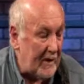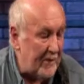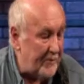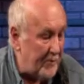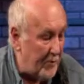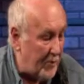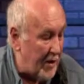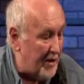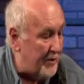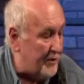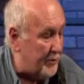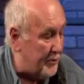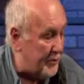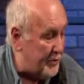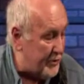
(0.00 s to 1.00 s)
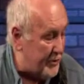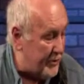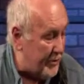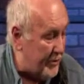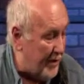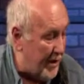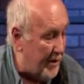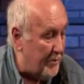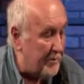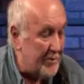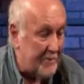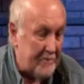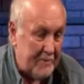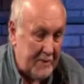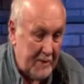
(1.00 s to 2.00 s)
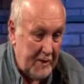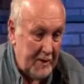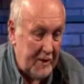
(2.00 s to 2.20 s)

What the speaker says: And right into a turnaround.